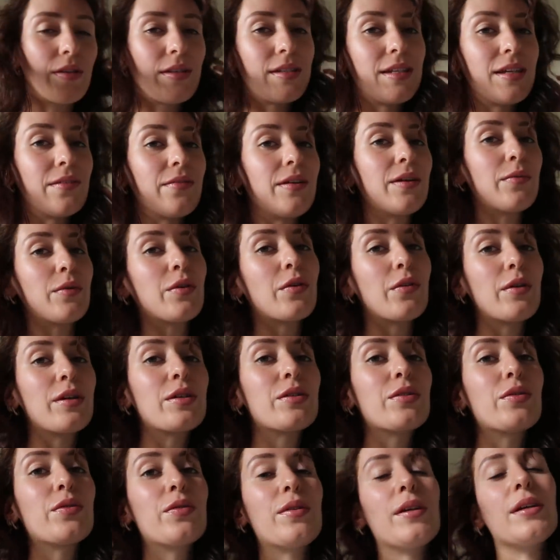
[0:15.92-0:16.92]
So this evening we're
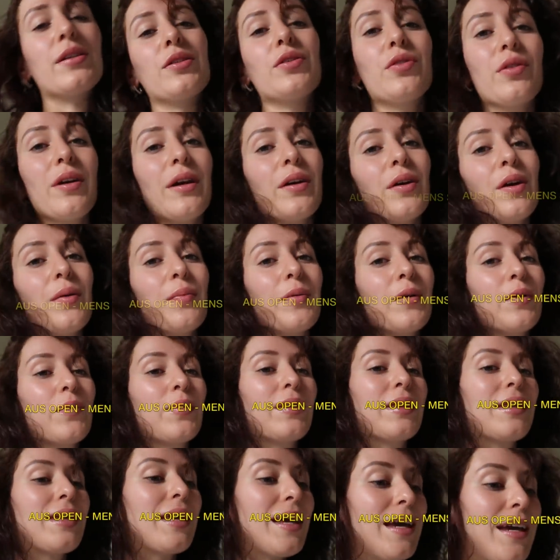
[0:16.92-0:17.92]
going to the Australian Open
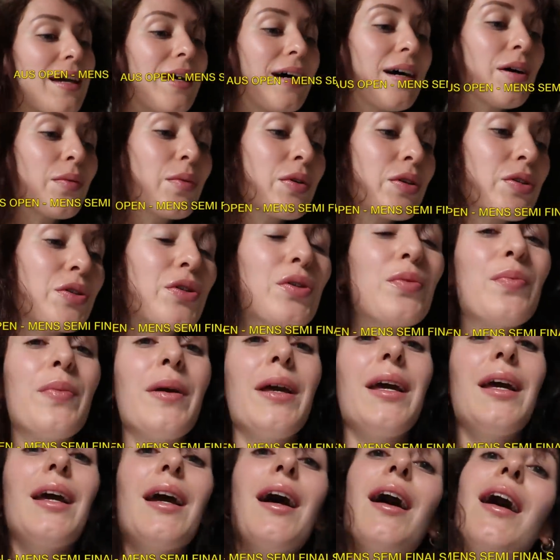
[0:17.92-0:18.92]
with Kia, which should
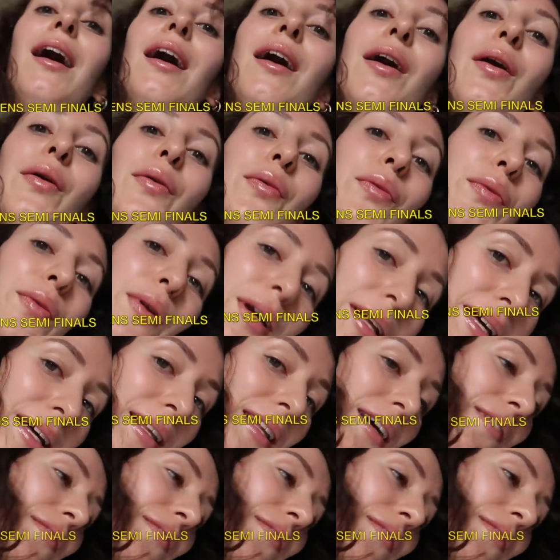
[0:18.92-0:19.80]
be really